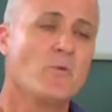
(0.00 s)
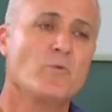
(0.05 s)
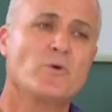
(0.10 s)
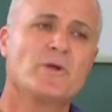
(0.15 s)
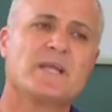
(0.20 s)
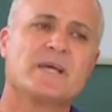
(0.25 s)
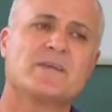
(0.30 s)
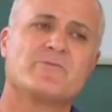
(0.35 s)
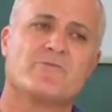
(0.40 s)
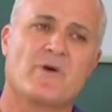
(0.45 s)
I
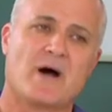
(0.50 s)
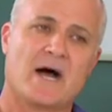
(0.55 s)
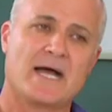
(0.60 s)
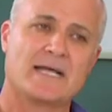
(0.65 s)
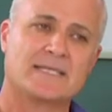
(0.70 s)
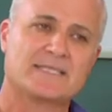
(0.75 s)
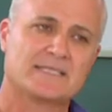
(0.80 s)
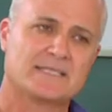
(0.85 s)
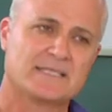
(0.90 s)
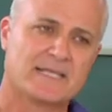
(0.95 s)
would
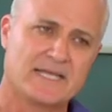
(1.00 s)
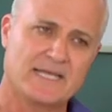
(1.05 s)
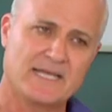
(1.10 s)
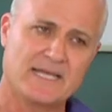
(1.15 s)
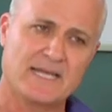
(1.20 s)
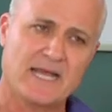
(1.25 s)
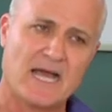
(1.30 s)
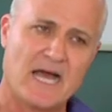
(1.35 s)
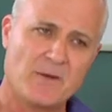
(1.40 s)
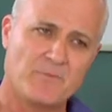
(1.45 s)
advise
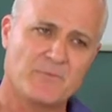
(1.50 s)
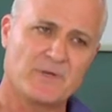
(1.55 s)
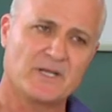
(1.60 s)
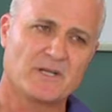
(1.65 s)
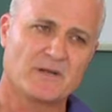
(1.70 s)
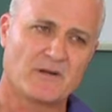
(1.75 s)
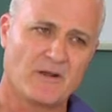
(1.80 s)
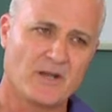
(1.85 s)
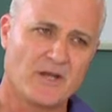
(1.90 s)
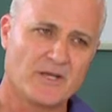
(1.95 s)
getting up
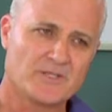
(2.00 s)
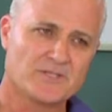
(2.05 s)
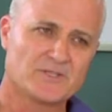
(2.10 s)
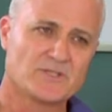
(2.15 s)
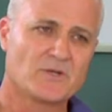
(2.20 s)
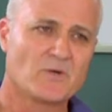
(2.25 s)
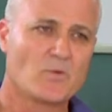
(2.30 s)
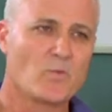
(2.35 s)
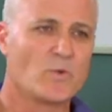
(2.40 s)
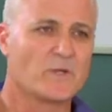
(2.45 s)
and
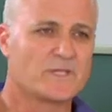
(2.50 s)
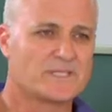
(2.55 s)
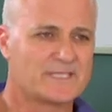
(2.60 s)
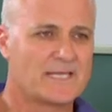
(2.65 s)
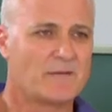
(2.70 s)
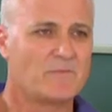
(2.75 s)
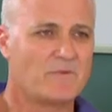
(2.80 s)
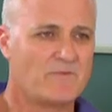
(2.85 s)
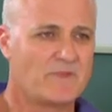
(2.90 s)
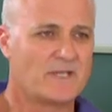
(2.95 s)
close with
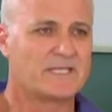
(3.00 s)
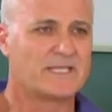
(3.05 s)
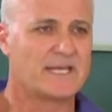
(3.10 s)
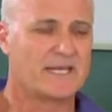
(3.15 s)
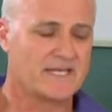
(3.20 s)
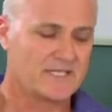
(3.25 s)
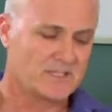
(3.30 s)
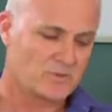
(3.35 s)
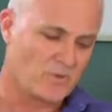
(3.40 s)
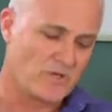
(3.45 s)
some of the
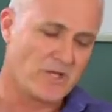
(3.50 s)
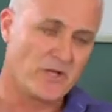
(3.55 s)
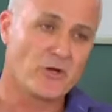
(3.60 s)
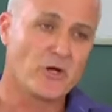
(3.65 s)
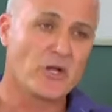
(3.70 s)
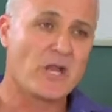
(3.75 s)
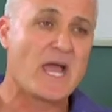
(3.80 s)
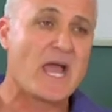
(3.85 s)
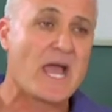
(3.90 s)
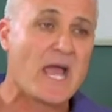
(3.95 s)
tenants when you've
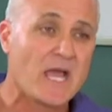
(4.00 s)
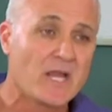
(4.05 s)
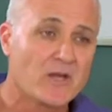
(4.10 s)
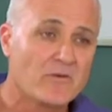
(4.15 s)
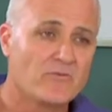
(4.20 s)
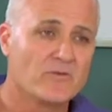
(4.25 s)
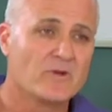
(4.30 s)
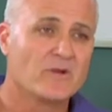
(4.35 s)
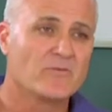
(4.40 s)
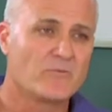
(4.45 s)
got a
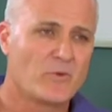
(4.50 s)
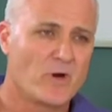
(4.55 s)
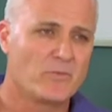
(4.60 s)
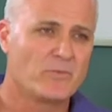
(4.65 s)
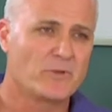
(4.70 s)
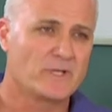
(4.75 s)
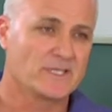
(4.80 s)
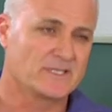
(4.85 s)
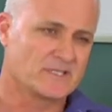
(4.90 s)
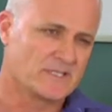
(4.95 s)
handful of
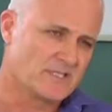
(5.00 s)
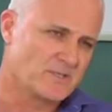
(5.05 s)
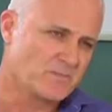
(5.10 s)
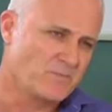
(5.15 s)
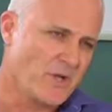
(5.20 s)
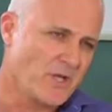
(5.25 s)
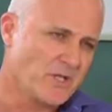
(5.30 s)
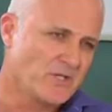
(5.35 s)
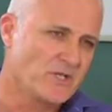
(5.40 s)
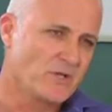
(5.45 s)
properties,
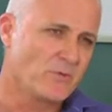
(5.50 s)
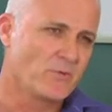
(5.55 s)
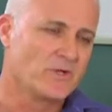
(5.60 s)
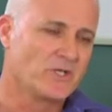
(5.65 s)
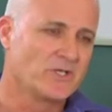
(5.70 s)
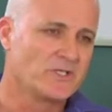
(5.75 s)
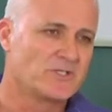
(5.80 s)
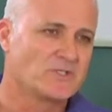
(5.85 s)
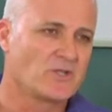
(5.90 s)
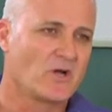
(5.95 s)
especially
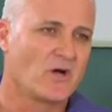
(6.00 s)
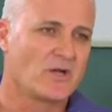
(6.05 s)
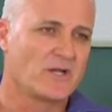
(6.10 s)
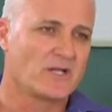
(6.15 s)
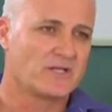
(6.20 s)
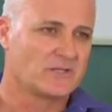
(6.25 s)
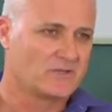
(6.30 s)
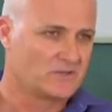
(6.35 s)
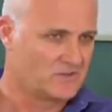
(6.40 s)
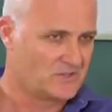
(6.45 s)
when you're
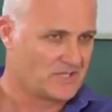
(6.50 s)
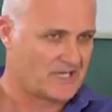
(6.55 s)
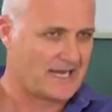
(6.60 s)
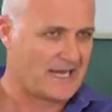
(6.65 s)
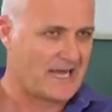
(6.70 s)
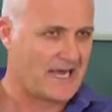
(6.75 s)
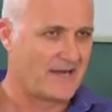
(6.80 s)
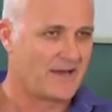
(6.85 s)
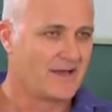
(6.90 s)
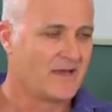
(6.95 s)
starting to
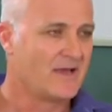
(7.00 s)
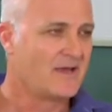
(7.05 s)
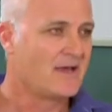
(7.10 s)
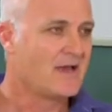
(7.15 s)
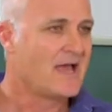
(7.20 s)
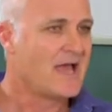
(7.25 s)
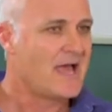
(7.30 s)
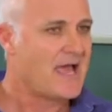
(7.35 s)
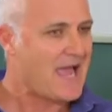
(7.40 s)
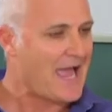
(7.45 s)
get out,
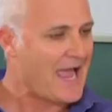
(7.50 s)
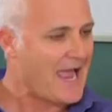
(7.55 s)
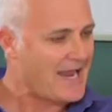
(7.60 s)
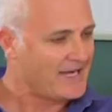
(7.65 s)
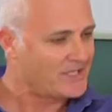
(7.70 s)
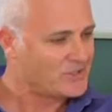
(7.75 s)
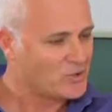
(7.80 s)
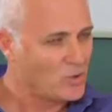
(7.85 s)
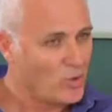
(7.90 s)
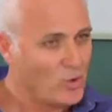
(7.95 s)

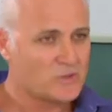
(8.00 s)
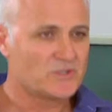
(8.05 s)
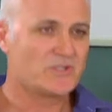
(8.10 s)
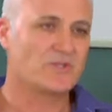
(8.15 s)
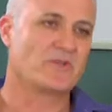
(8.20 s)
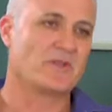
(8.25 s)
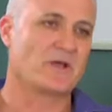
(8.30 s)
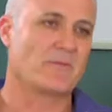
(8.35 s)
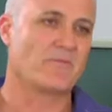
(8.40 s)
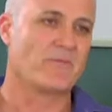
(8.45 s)
and talk
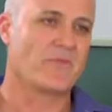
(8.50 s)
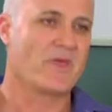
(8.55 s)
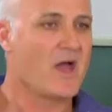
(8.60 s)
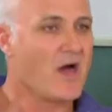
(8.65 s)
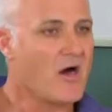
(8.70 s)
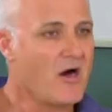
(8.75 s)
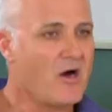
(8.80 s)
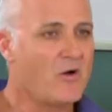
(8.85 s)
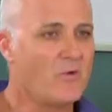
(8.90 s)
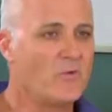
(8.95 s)
to them. They
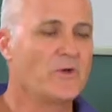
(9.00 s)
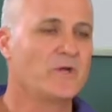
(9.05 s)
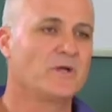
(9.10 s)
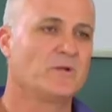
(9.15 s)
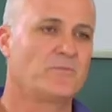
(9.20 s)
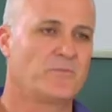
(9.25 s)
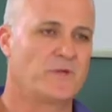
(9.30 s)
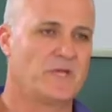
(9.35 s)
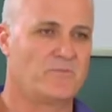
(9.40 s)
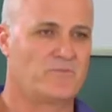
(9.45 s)
are
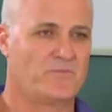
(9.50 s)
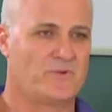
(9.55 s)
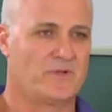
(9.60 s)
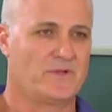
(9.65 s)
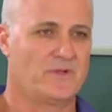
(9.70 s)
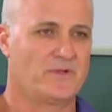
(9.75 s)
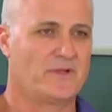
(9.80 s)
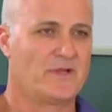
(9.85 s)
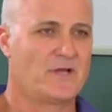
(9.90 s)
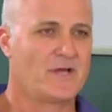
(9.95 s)
real
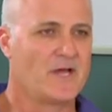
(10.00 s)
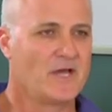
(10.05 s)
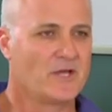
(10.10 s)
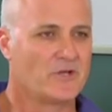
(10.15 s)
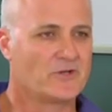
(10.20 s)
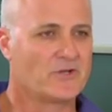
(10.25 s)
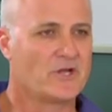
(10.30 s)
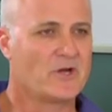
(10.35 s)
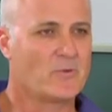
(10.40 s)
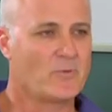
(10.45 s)
people.
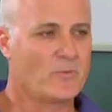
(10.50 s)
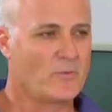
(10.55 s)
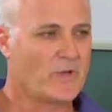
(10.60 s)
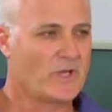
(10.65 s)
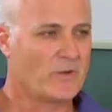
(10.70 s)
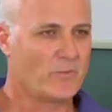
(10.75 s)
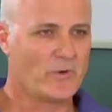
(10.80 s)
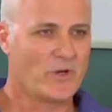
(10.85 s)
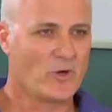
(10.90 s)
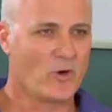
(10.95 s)
You know,
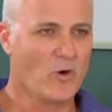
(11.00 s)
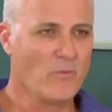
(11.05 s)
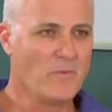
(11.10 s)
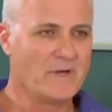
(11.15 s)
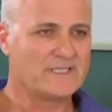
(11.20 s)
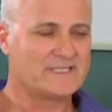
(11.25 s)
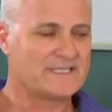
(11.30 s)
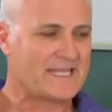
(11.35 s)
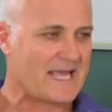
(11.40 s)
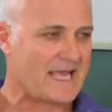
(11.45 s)
we
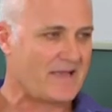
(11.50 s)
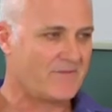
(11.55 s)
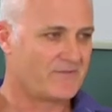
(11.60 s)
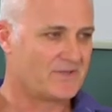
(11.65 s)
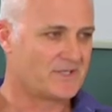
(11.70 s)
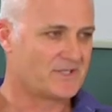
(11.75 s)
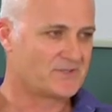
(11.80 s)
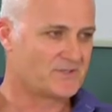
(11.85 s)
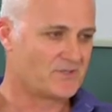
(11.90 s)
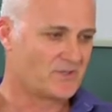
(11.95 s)
almost
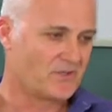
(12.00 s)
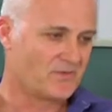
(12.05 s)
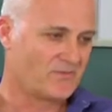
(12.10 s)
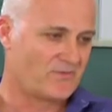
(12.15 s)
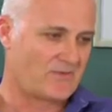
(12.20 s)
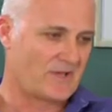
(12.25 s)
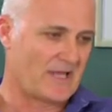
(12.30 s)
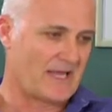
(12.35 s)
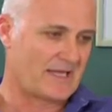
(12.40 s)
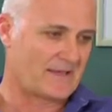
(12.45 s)
have this sort
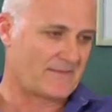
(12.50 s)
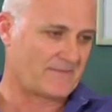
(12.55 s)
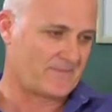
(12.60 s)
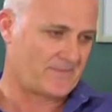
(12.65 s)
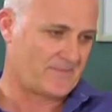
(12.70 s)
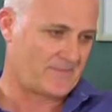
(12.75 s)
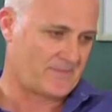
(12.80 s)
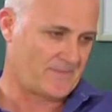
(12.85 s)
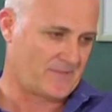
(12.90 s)
of like,